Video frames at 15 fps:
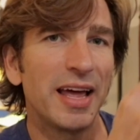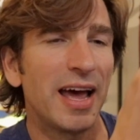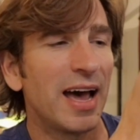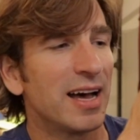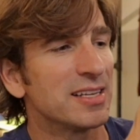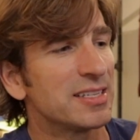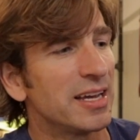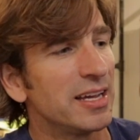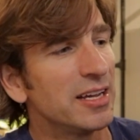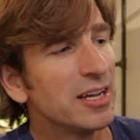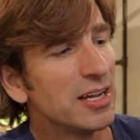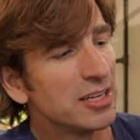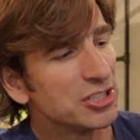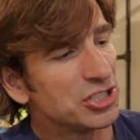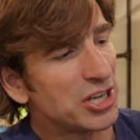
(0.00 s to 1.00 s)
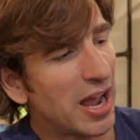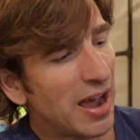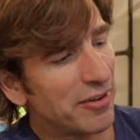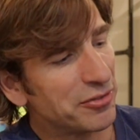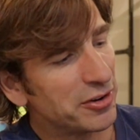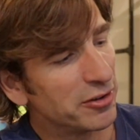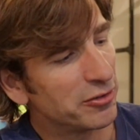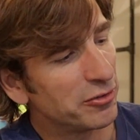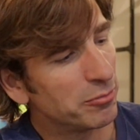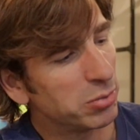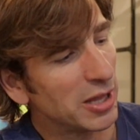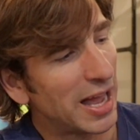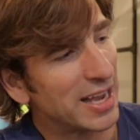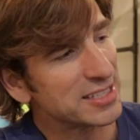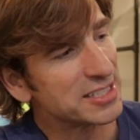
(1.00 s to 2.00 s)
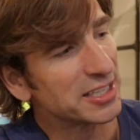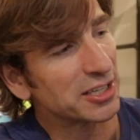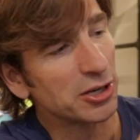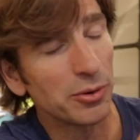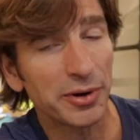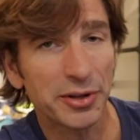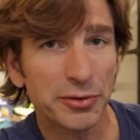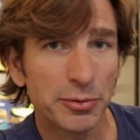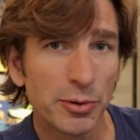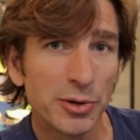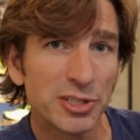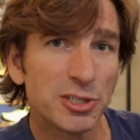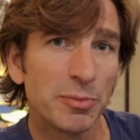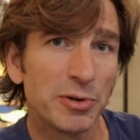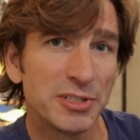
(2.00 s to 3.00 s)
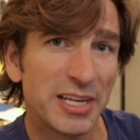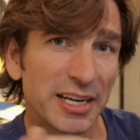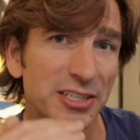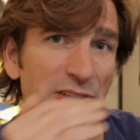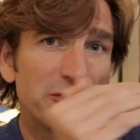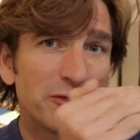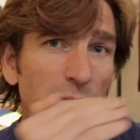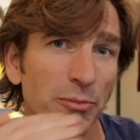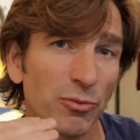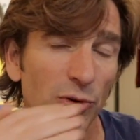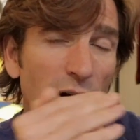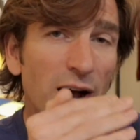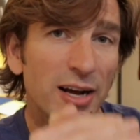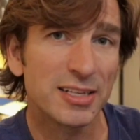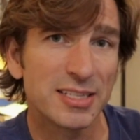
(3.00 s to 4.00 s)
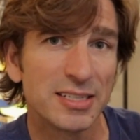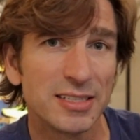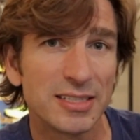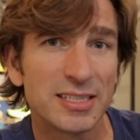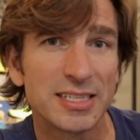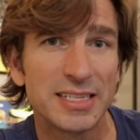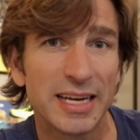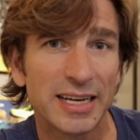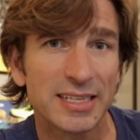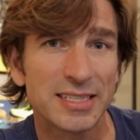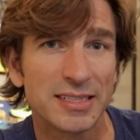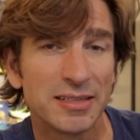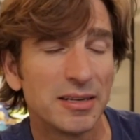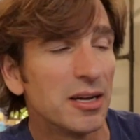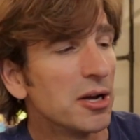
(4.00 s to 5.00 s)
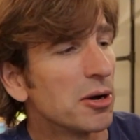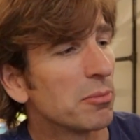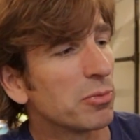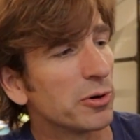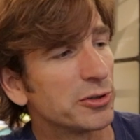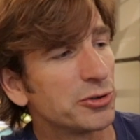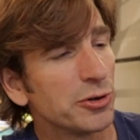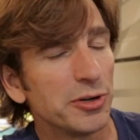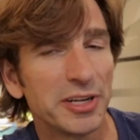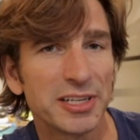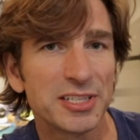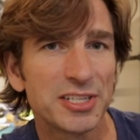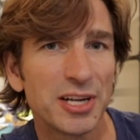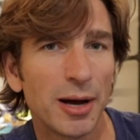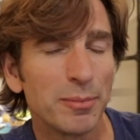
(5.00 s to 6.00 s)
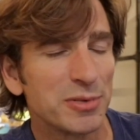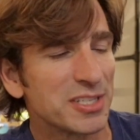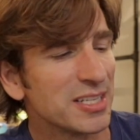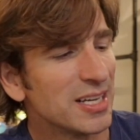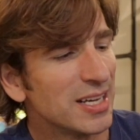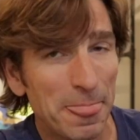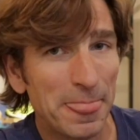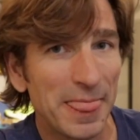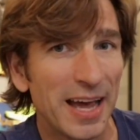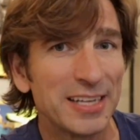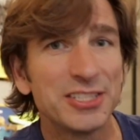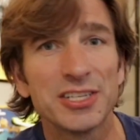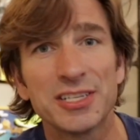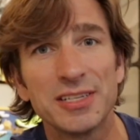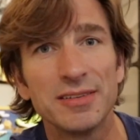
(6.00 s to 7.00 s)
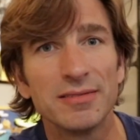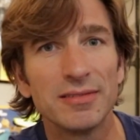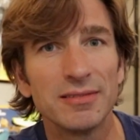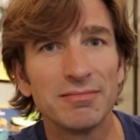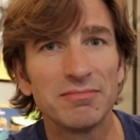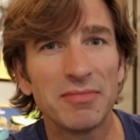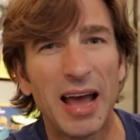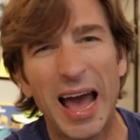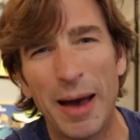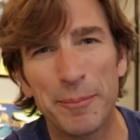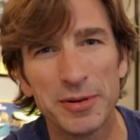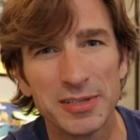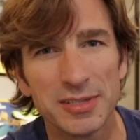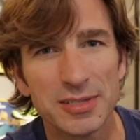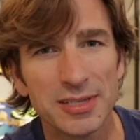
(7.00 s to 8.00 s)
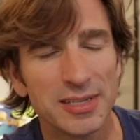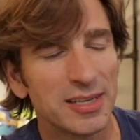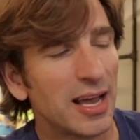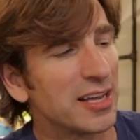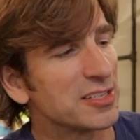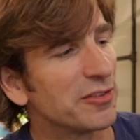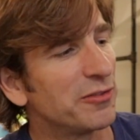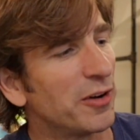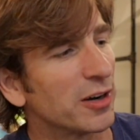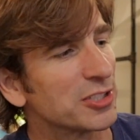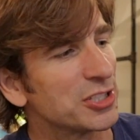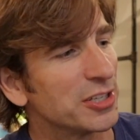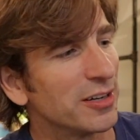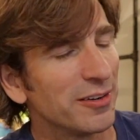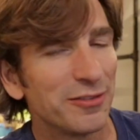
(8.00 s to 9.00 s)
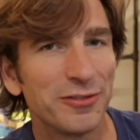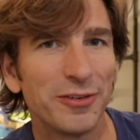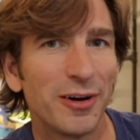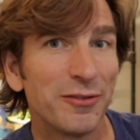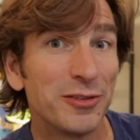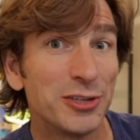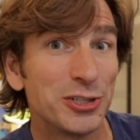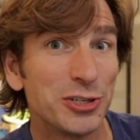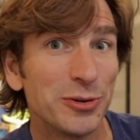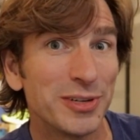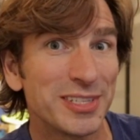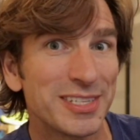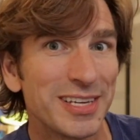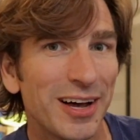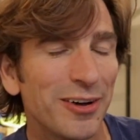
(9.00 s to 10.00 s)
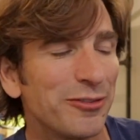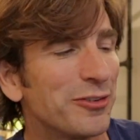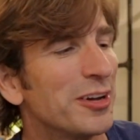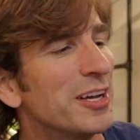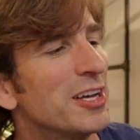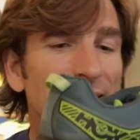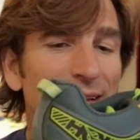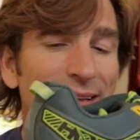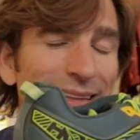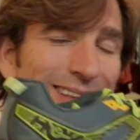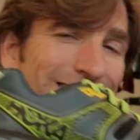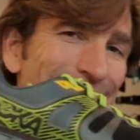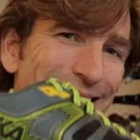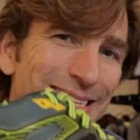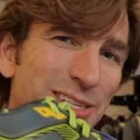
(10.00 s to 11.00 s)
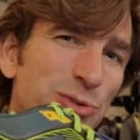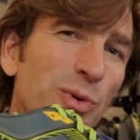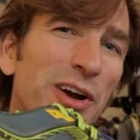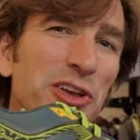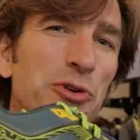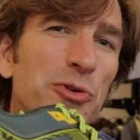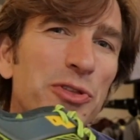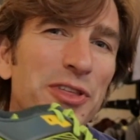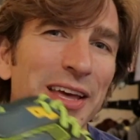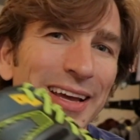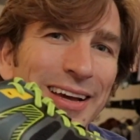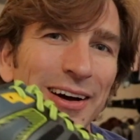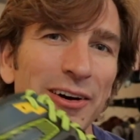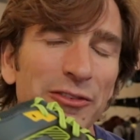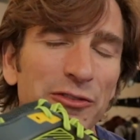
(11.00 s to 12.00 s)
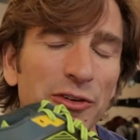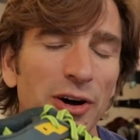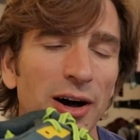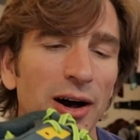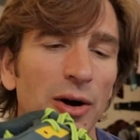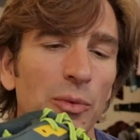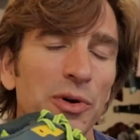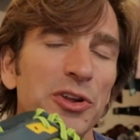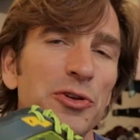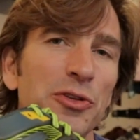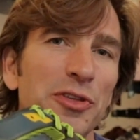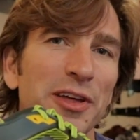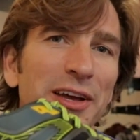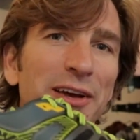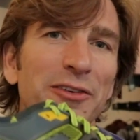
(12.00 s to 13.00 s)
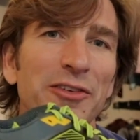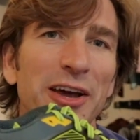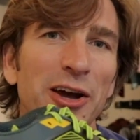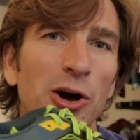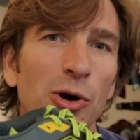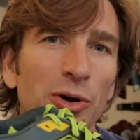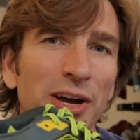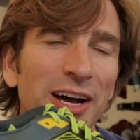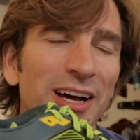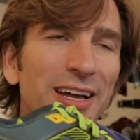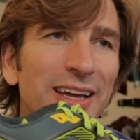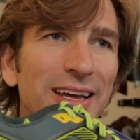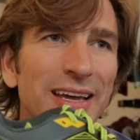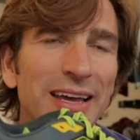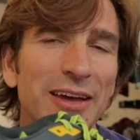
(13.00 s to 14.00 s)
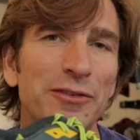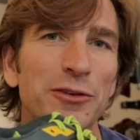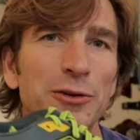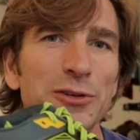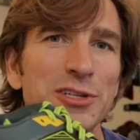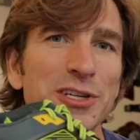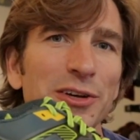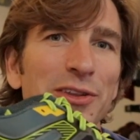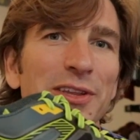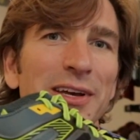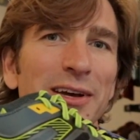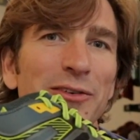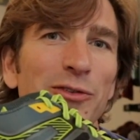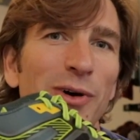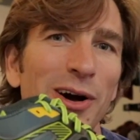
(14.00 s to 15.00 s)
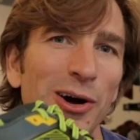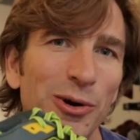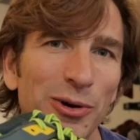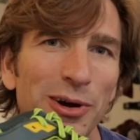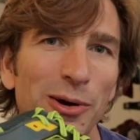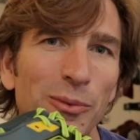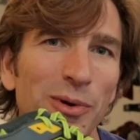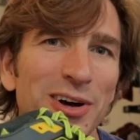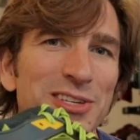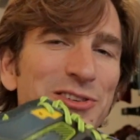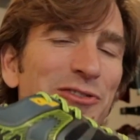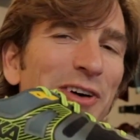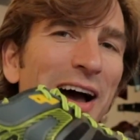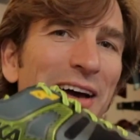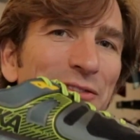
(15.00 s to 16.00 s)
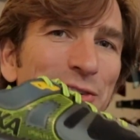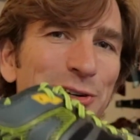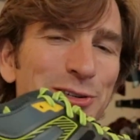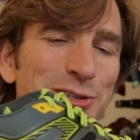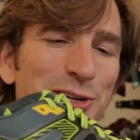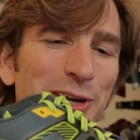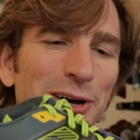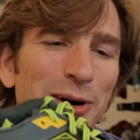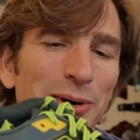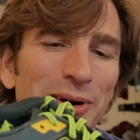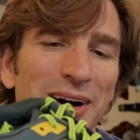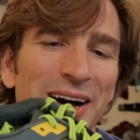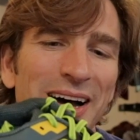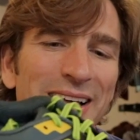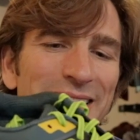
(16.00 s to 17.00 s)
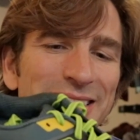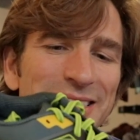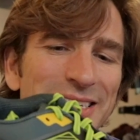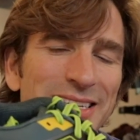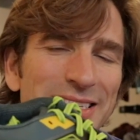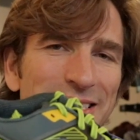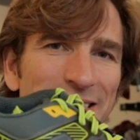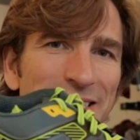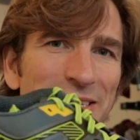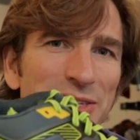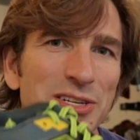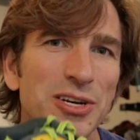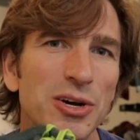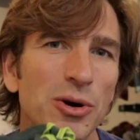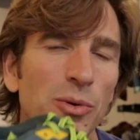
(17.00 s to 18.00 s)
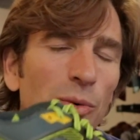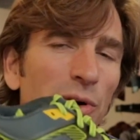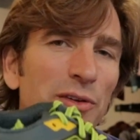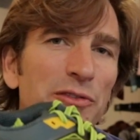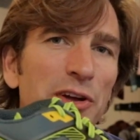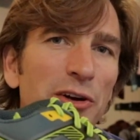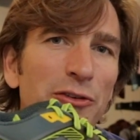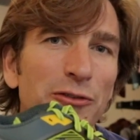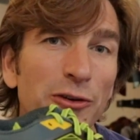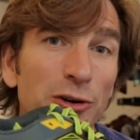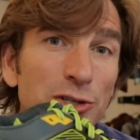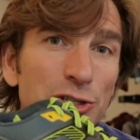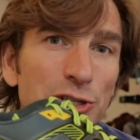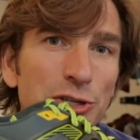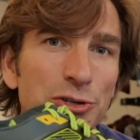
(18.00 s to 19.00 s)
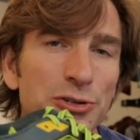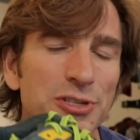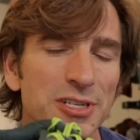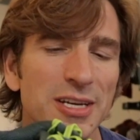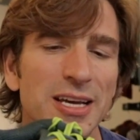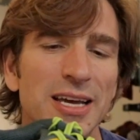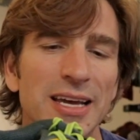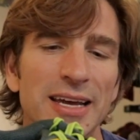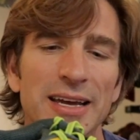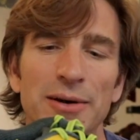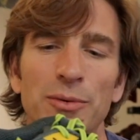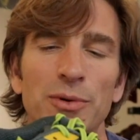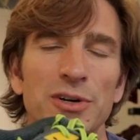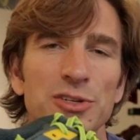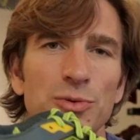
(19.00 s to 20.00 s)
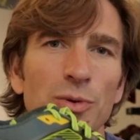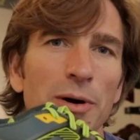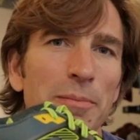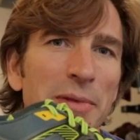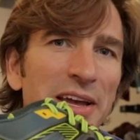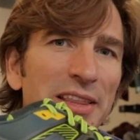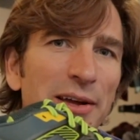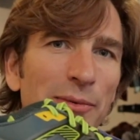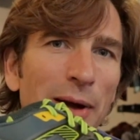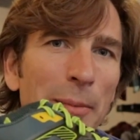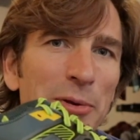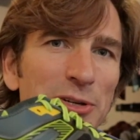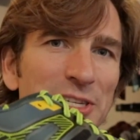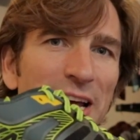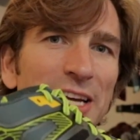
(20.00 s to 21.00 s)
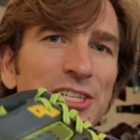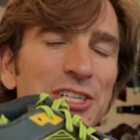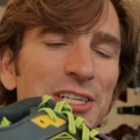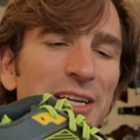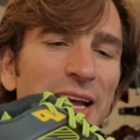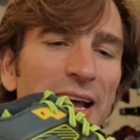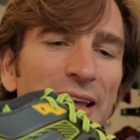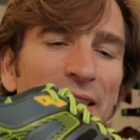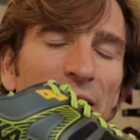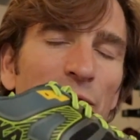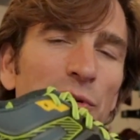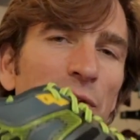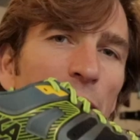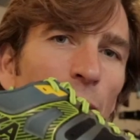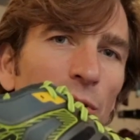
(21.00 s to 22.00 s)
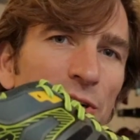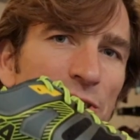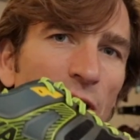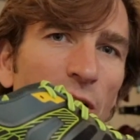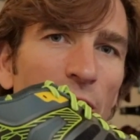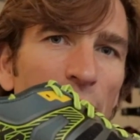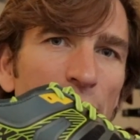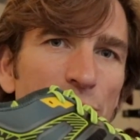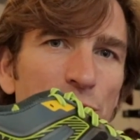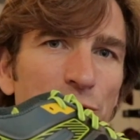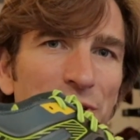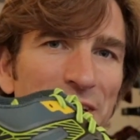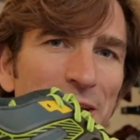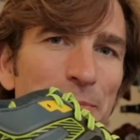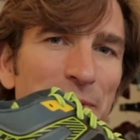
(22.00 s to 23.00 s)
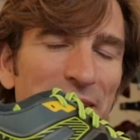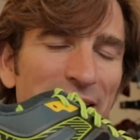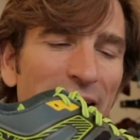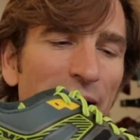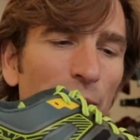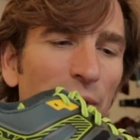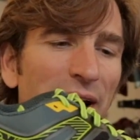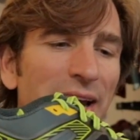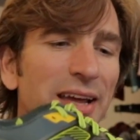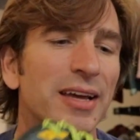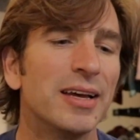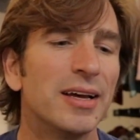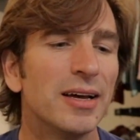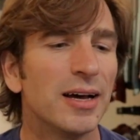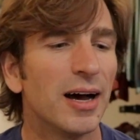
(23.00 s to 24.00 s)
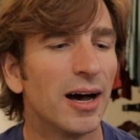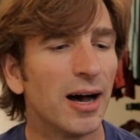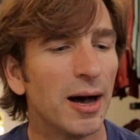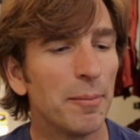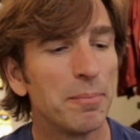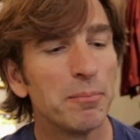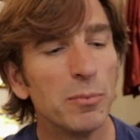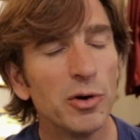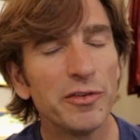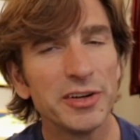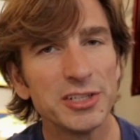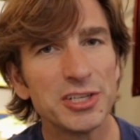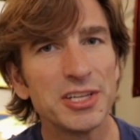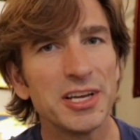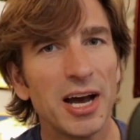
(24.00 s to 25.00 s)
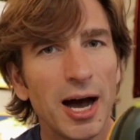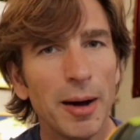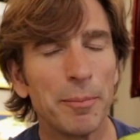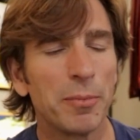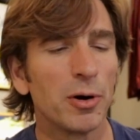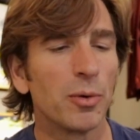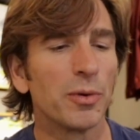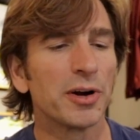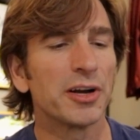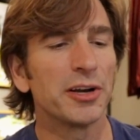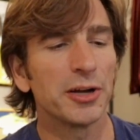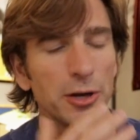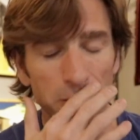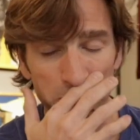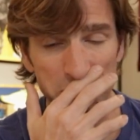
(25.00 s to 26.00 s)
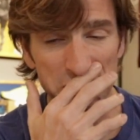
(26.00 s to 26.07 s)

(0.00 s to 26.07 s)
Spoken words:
that has a shaft of plastic going through it to protect you from rocks and sticks and protruding stumps. That just happens as a function of the shoe itself. This is what you think of when you think of a Hoka, if you still think of what Hoka was 5 years ago. The Stinson is one of their first shoes. It was what made their reputation, and they've really worked hard to keep it that way. Moving to the upper, we're going to go